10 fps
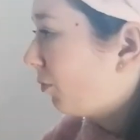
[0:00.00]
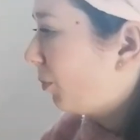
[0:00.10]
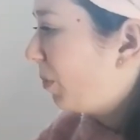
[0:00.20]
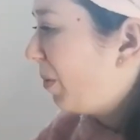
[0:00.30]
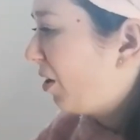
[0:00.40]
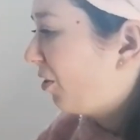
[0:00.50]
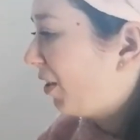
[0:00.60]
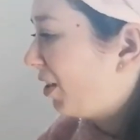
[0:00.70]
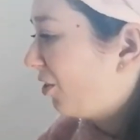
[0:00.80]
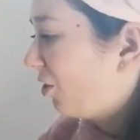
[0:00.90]
Probably because
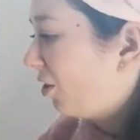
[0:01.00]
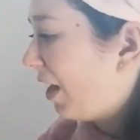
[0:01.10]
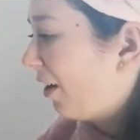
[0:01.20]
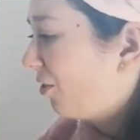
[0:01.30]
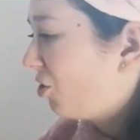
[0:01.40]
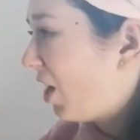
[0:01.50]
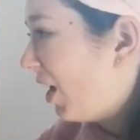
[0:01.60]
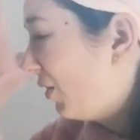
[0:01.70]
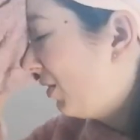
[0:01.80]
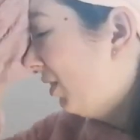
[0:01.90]
it's like a
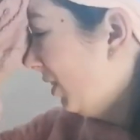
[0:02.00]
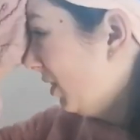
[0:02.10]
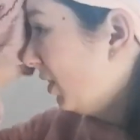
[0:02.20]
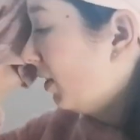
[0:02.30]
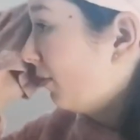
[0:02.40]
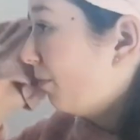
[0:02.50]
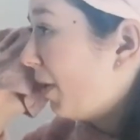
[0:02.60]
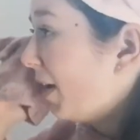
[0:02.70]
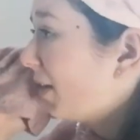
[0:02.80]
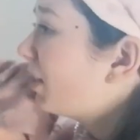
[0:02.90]

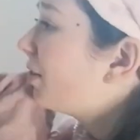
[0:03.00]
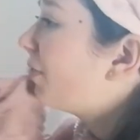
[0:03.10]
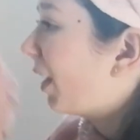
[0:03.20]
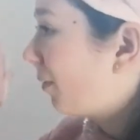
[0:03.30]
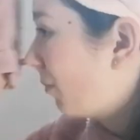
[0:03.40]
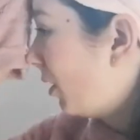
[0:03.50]
gel-based face